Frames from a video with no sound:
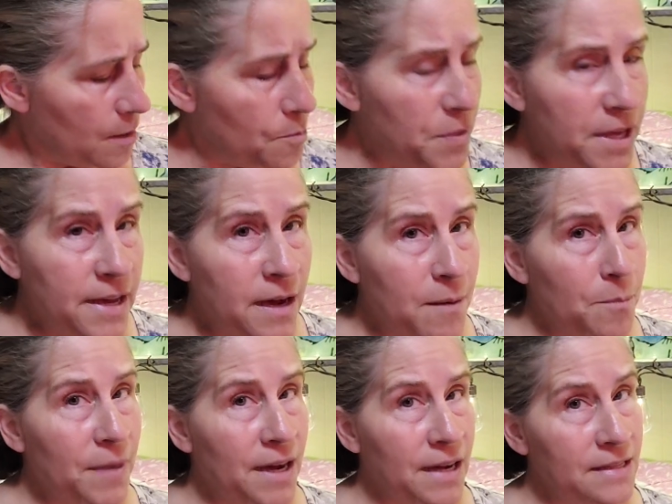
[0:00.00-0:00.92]

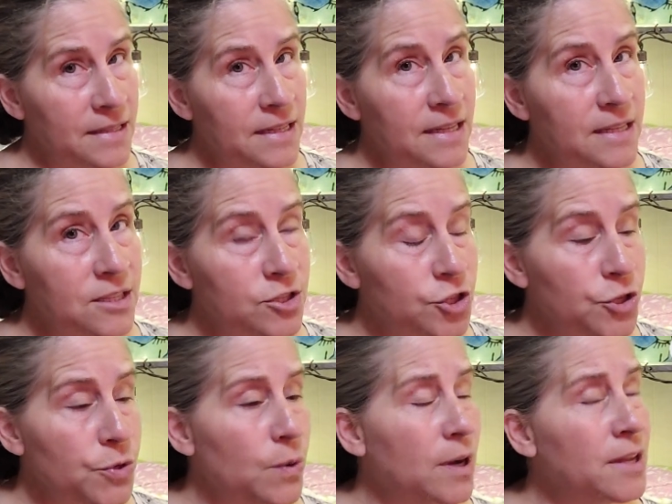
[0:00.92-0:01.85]
become bonded
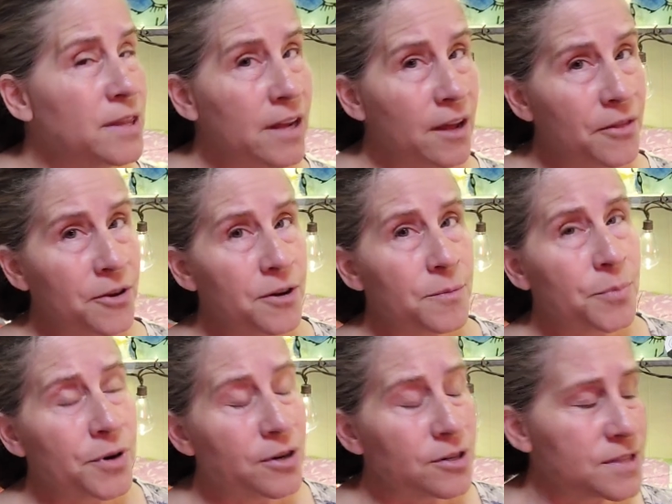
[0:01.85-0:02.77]
to another
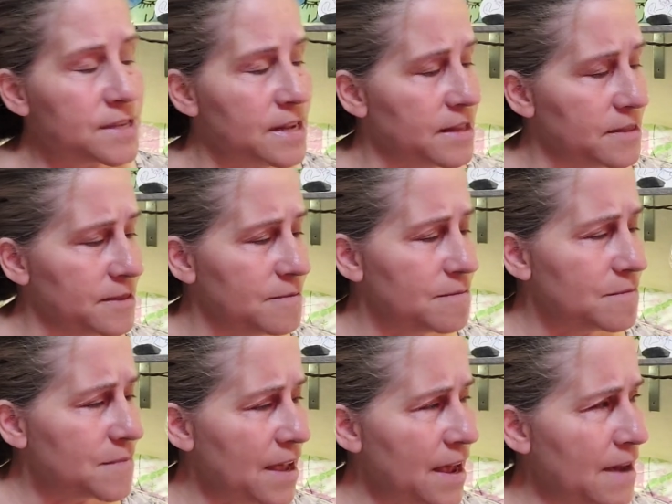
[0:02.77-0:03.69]
person
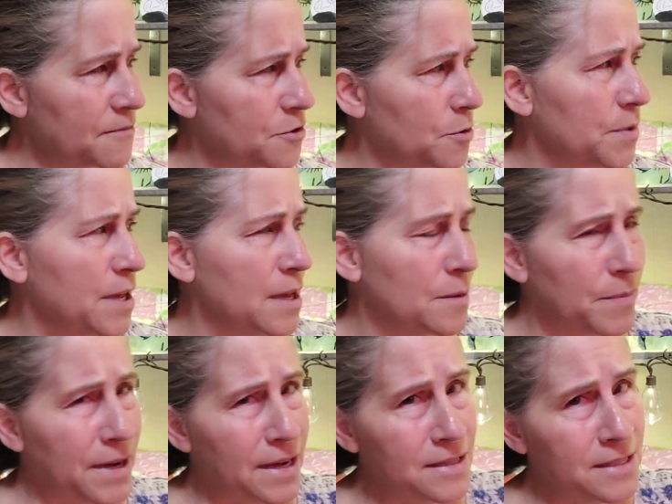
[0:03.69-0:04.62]
after being
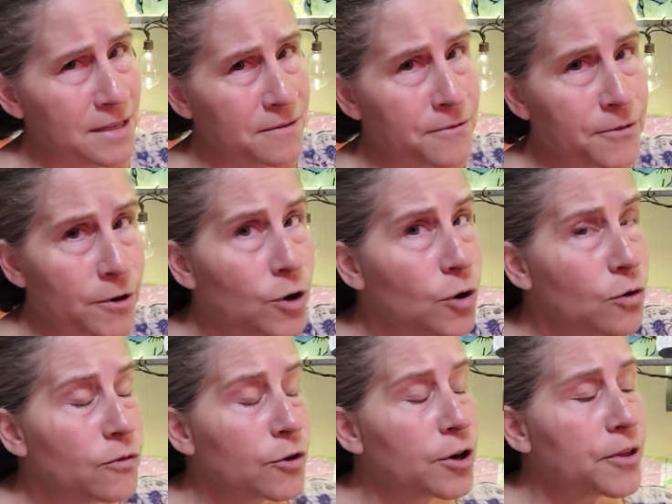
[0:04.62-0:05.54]
bonded for
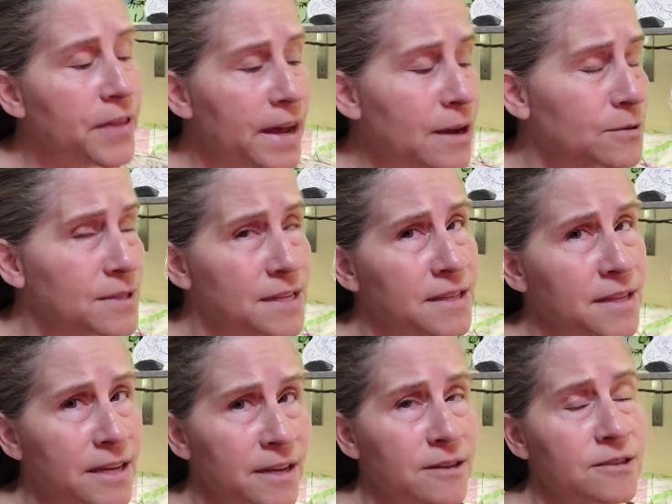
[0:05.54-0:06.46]
over 1,000
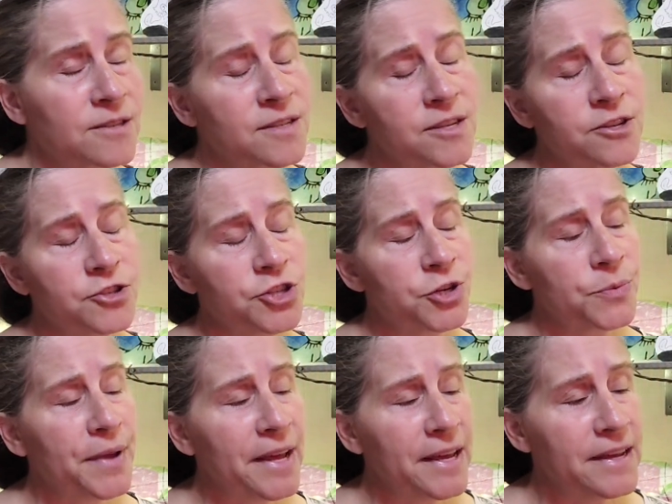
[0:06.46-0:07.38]
years to
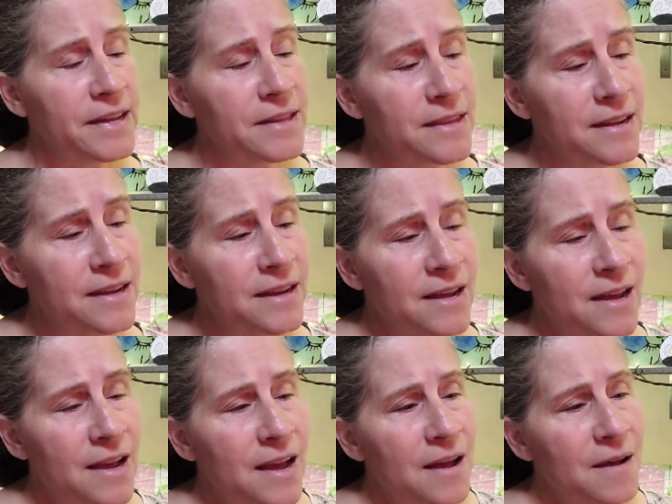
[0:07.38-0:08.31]
Germain,
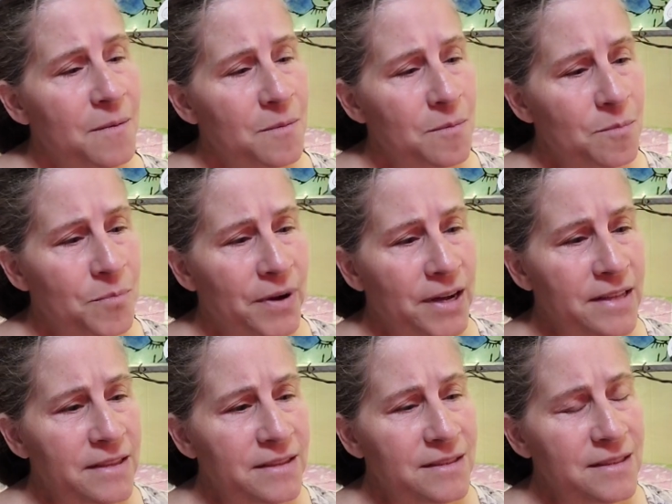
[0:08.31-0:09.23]

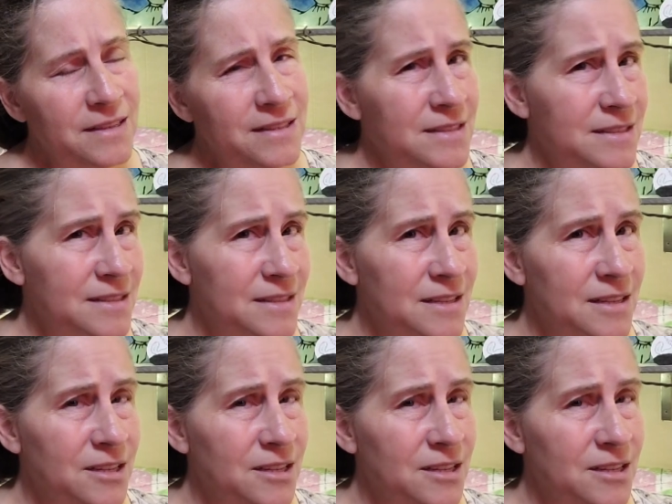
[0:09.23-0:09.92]
but it's